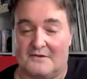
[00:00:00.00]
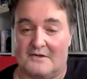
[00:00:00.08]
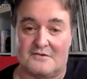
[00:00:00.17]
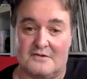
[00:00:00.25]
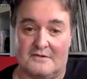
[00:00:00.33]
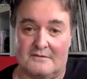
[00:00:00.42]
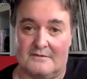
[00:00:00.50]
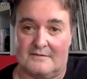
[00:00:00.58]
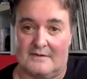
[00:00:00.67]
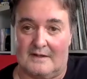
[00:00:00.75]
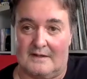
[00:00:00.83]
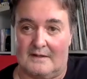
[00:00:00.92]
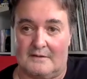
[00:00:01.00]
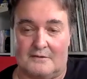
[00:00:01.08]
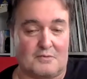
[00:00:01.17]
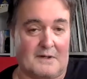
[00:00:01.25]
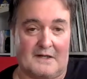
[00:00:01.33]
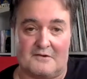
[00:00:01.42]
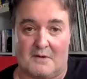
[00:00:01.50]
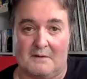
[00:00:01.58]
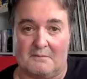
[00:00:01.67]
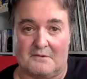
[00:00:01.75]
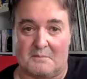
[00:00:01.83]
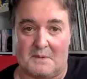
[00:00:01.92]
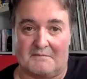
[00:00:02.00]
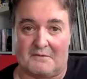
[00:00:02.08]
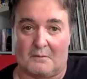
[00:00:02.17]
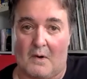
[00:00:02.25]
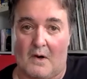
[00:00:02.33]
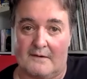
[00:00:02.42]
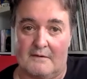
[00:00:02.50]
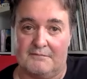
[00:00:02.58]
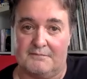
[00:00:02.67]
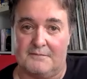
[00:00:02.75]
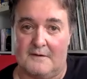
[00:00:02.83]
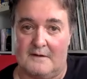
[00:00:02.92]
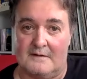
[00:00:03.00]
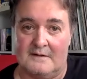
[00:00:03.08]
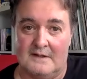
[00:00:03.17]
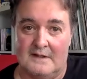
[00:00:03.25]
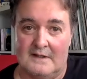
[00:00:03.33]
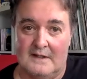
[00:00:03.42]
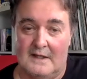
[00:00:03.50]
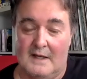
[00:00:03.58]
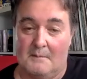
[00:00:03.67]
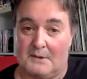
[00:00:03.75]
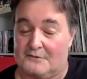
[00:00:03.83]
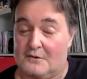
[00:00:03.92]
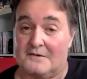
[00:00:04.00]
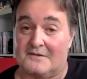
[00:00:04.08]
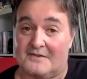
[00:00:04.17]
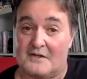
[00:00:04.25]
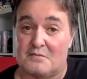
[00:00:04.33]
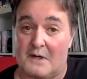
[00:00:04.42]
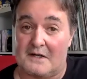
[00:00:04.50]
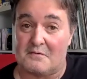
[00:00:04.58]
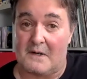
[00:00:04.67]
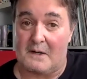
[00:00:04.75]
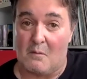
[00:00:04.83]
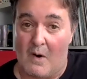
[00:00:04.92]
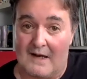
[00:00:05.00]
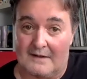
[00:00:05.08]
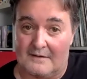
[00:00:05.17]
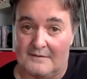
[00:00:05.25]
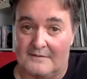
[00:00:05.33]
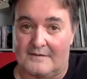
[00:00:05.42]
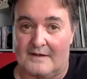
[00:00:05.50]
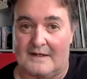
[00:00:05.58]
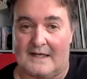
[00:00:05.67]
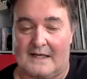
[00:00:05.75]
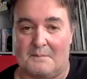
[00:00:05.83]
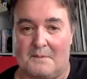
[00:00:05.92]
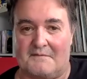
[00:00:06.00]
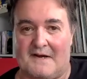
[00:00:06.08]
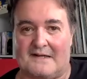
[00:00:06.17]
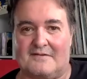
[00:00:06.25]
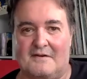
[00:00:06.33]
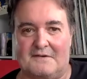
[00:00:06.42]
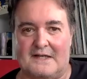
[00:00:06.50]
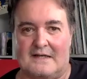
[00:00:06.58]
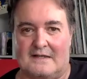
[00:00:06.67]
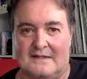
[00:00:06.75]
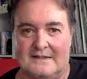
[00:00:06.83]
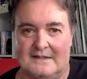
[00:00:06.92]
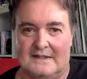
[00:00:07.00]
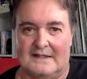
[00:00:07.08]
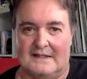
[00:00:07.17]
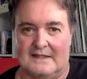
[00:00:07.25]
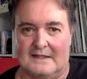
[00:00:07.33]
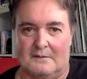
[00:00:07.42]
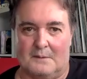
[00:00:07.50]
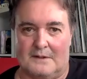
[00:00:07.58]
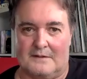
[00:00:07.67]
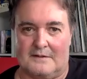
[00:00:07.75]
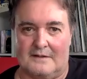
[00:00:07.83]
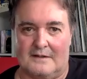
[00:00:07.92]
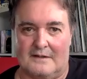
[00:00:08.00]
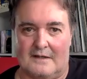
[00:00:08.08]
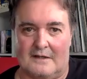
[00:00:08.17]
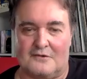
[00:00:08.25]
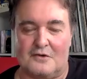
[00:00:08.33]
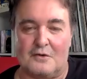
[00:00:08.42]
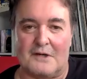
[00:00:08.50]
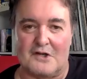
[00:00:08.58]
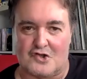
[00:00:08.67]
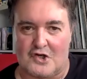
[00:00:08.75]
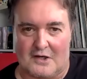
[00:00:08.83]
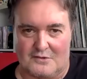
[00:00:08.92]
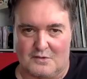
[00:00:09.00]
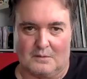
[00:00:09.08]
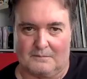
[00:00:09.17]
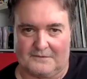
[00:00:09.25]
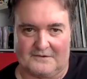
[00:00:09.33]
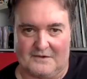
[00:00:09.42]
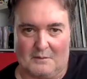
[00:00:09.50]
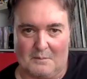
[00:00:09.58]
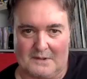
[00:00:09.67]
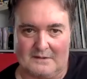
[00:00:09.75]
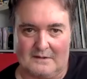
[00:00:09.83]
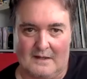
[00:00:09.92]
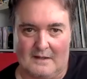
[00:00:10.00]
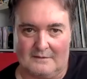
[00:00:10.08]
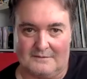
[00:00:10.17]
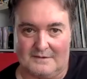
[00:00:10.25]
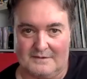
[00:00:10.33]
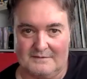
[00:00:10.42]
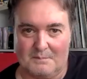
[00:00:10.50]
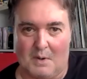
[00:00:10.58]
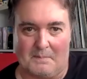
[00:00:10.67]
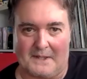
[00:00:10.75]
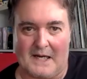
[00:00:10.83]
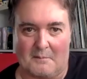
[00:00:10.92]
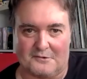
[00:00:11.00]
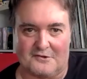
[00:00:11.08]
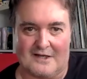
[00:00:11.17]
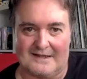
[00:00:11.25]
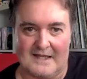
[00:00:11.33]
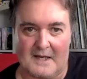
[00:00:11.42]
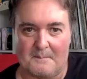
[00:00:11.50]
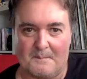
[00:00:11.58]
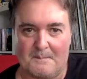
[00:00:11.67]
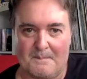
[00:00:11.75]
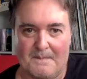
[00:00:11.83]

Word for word: musicians, uh, 2020 was a bit of a write off, uh, but it's good to see 2021 is uh, getting a bit of activity uh, with uh, a touring schedule for Sarah McLeod popping up suddenly.